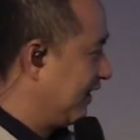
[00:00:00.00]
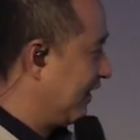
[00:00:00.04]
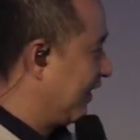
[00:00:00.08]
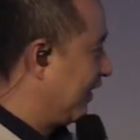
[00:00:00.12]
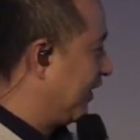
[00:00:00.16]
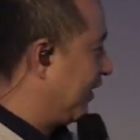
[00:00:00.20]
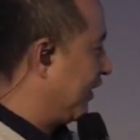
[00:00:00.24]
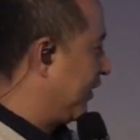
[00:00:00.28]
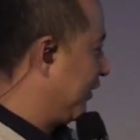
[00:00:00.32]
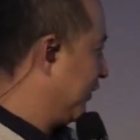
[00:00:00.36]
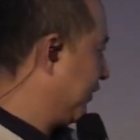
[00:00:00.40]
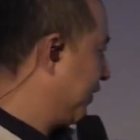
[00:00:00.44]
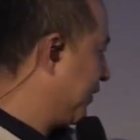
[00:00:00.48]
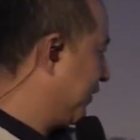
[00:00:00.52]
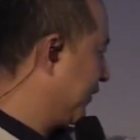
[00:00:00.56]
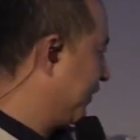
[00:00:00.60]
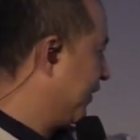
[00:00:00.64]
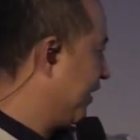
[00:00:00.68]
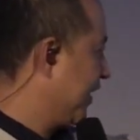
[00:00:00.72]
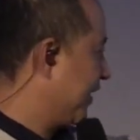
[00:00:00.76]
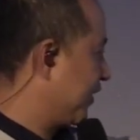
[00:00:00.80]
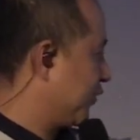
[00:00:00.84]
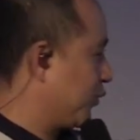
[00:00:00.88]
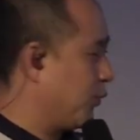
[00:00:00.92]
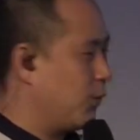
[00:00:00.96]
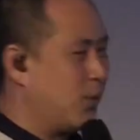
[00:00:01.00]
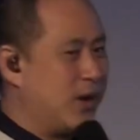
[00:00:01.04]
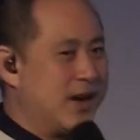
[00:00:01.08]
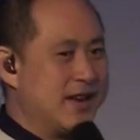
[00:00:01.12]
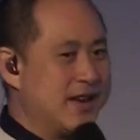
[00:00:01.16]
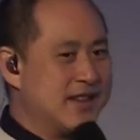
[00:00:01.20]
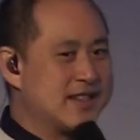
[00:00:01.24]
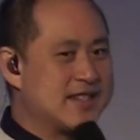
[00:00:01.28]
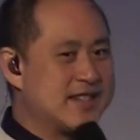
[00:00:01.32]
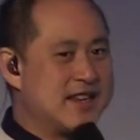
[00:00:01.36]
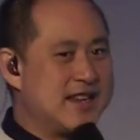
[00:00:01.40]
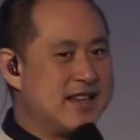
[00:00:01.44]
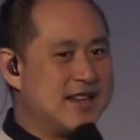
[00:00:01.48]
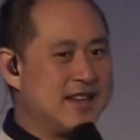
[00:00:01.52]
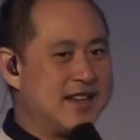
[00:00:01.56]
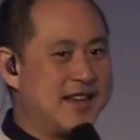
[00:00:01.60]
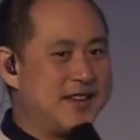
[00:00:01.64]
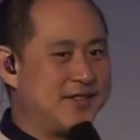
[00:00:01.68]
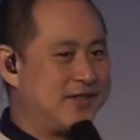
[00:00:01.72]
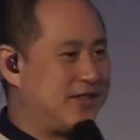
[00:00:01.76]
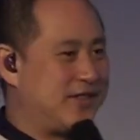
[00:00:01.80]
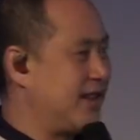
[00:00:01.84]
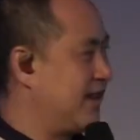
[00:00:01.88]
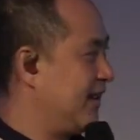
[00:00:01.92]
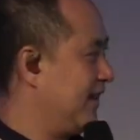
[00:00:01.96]
From verse 1 to
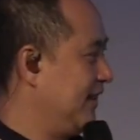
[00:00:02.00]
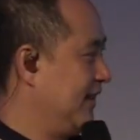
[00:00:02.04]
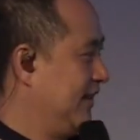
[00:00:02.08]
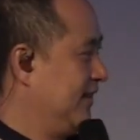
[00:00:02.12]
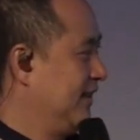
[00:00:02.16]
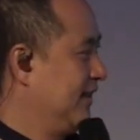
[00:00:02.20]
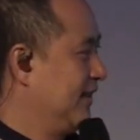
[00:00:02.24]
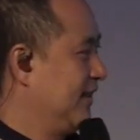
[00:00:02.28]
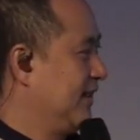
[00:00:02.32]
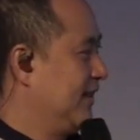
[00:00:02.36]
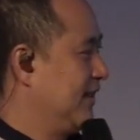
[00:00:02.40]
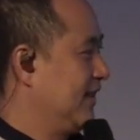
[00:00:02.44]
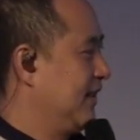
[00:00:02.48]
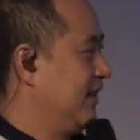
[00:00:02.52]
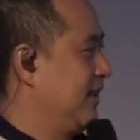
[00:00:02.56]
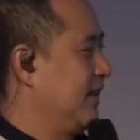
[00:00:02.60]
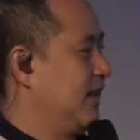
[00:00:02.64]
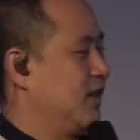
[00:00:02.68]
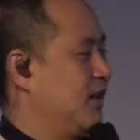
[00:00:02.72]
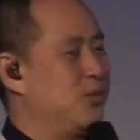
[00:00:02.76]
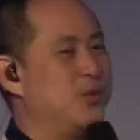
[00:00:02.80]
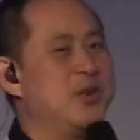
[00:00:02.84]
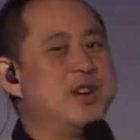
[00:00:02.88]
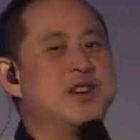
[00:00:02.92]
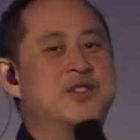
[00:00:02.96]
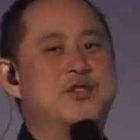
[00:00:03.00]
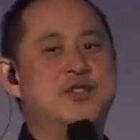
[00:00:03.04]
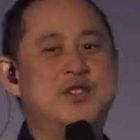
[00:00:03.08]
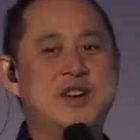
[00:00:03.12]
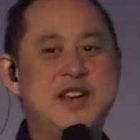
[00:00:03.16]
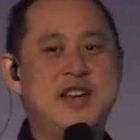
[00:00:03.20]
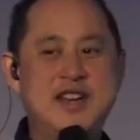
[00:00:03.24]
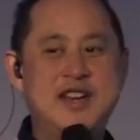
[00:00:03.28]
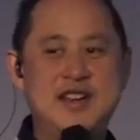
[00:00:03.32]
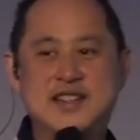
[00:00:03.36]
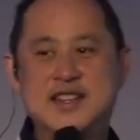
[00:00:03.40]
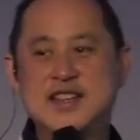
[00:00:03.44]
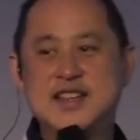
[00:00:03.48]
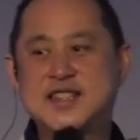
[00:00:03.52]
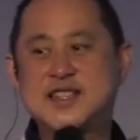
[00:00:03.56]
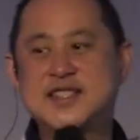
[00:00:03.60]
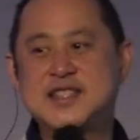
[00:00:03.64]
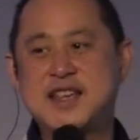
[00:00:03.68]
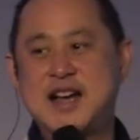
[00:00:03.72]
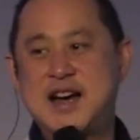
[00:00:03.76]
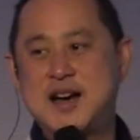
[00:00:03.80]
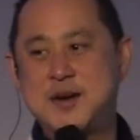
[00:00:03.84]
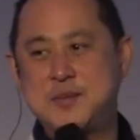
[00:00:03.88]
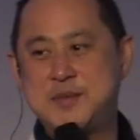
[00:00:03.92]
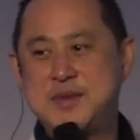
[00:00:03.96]
11, we read the
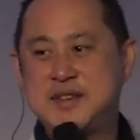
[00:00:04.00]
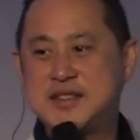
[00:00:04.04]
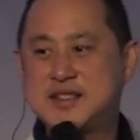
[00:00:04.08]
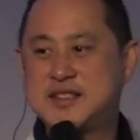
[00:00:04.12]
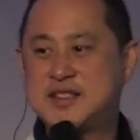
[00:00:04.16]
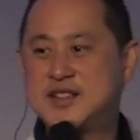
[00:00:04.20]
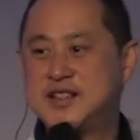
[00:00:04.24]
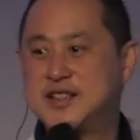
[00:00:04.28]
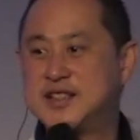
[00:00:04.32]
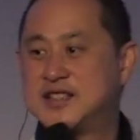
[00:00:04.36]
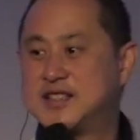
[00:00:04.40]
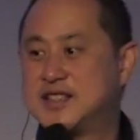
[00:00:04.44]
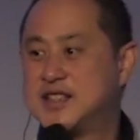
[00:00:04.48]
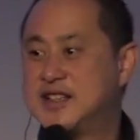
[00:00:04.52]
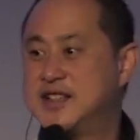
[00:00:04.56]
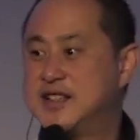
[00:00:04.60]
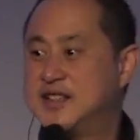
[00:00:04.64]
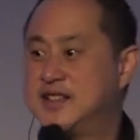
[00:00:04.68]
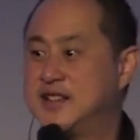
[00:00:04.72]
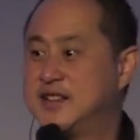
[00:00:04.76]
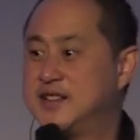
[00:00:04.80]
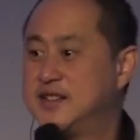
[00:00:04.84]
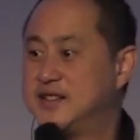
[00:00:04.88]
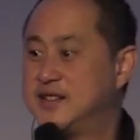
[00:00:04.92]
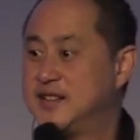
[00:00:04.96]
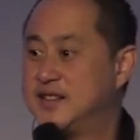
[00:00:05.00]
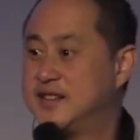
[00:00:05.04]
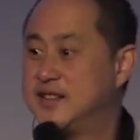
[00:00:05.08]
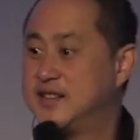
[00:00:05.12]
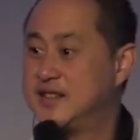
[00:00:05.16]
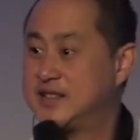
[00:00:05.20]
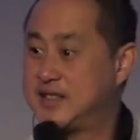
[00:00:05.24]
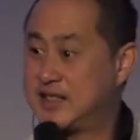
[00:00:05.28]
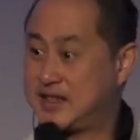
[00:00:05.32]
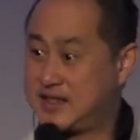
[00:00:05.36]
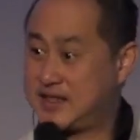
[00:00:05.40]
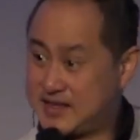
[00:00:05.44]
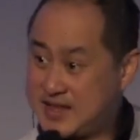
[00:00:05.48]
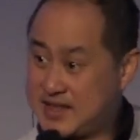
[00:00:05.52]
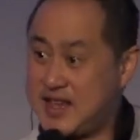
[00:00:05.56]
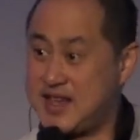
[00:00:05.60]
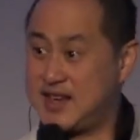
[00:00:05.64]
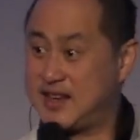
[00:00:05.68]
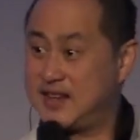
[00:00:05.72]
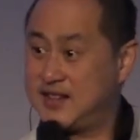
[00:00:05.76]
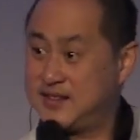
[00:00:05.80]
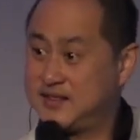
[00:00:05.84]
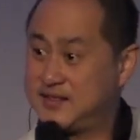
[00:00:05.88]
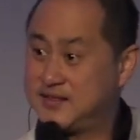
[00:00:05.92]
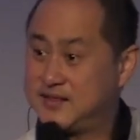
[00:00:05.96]
psalmist's concern, the
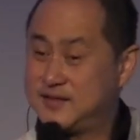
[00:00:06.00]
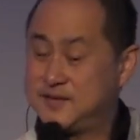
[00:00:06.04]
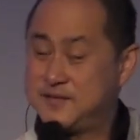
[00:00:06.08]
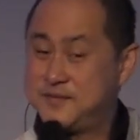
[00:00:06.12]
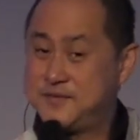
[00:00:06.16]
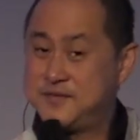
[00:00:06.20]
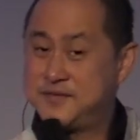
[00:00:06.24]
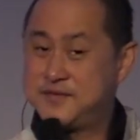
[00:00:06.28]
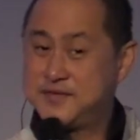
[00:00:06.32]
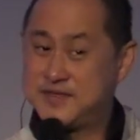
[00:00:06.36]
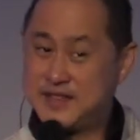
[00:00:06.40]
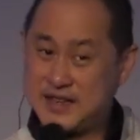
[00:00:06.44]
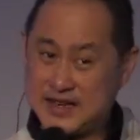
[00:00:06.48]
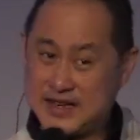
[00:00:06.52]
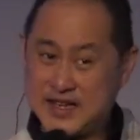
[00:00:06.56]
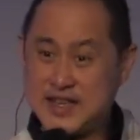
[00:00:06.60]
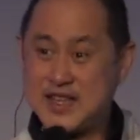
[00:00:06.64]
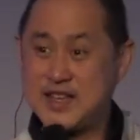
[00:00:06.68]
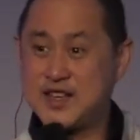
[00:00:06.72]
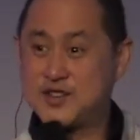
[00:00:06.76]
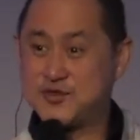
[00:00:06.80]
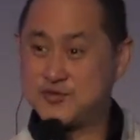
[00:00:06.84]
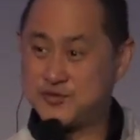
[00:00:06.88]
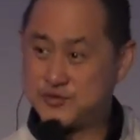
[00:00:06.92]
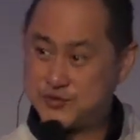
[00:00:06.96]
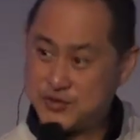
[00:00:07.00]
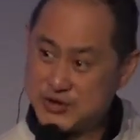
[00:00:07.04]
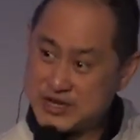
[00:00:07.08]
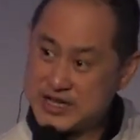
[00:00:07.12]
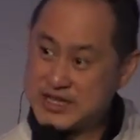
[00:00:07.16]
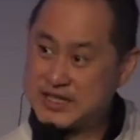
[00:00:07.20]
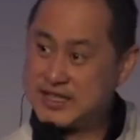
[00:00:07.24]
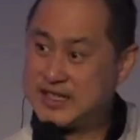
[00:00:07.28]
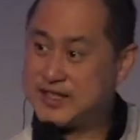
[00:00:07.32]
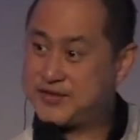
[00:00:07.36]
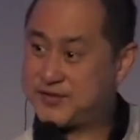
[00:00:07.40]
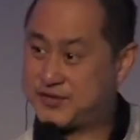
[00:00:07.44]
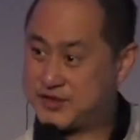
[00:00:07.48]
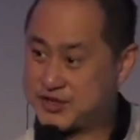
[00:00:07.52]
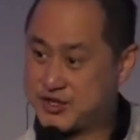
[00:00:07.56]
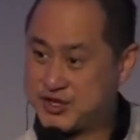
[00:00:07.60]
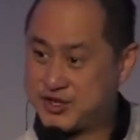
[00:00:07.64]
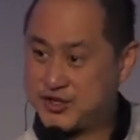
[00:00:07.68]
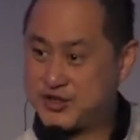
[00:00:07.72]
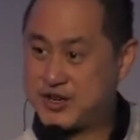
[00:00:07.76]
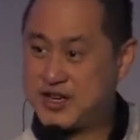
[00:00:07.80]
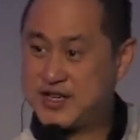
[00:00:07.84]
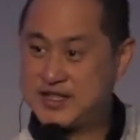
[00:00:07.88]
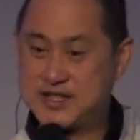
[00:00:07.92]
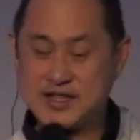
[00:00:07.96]
thing that he is really
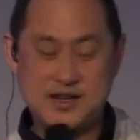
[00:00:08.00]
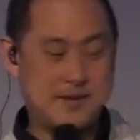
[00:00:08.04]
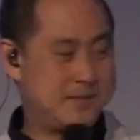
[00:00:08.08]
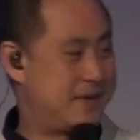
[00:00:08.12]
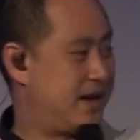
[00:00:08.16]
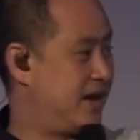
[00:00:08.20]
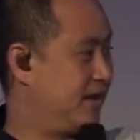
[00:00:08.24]
frustrated about.